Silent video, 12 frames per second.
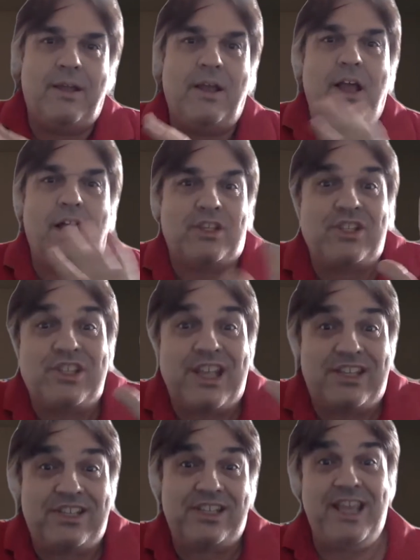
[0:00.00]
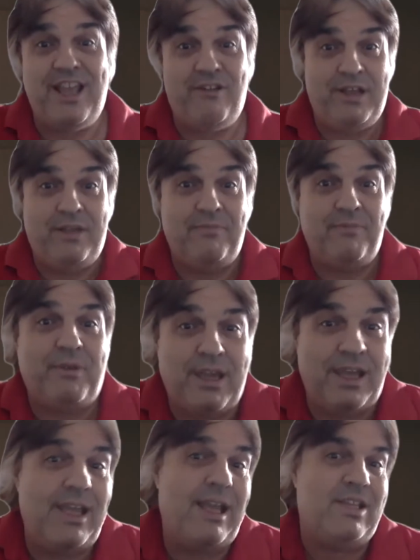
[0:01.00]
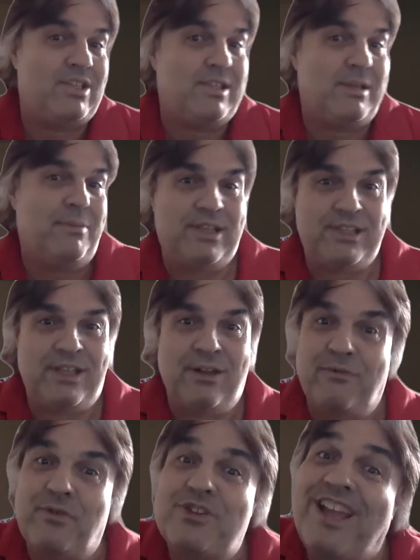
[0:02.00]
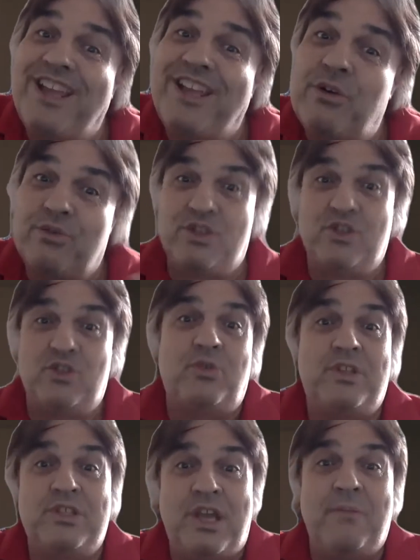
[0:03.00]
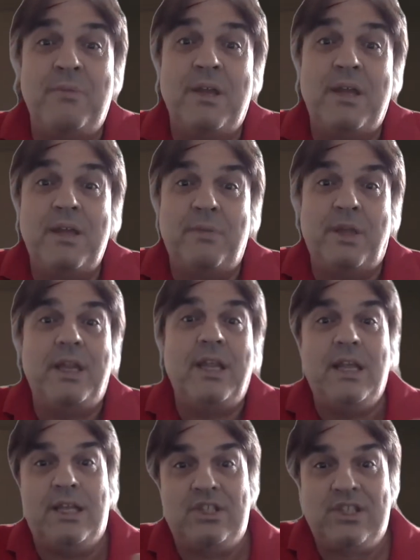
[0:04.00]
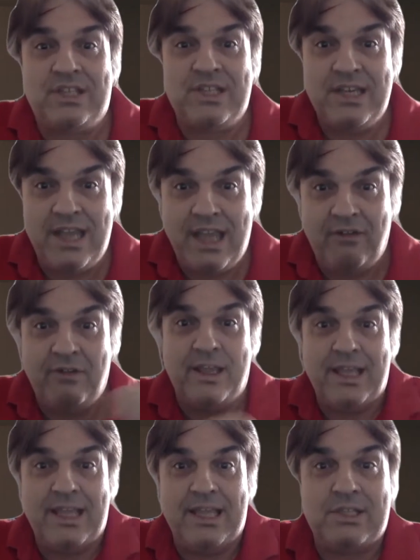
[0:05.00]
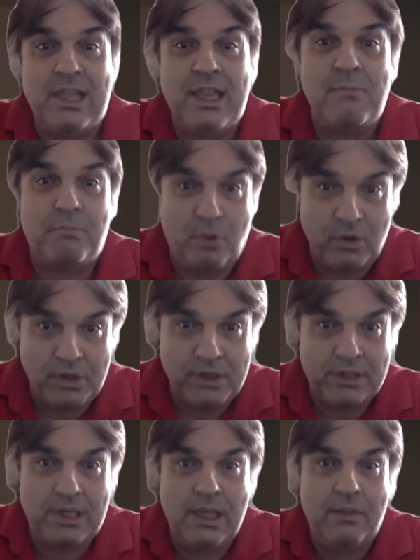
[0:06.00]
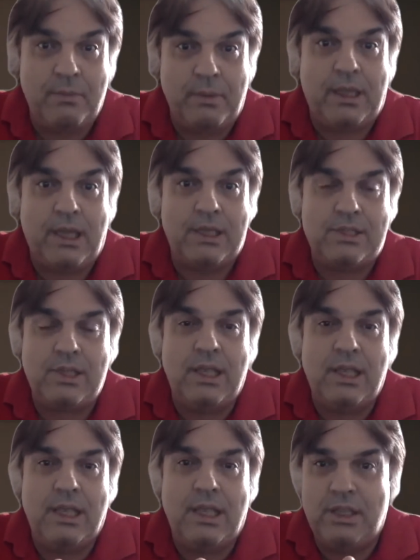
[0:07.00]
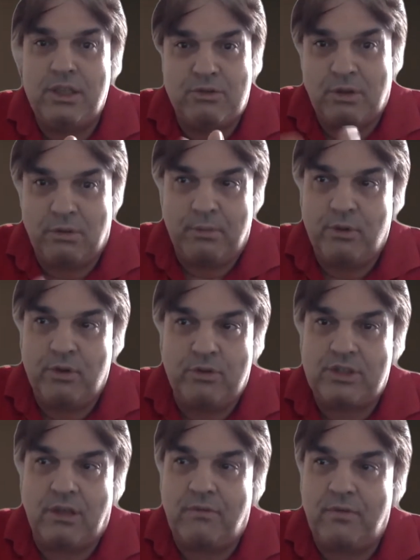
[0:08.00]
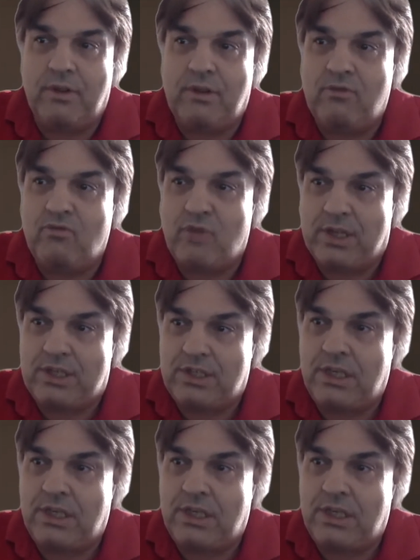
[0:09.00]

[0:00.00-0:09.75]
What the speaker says: assess the area, okay? It's something said on first aid courses all the time, but assessing the area is important because you don't want to put yourself at risk.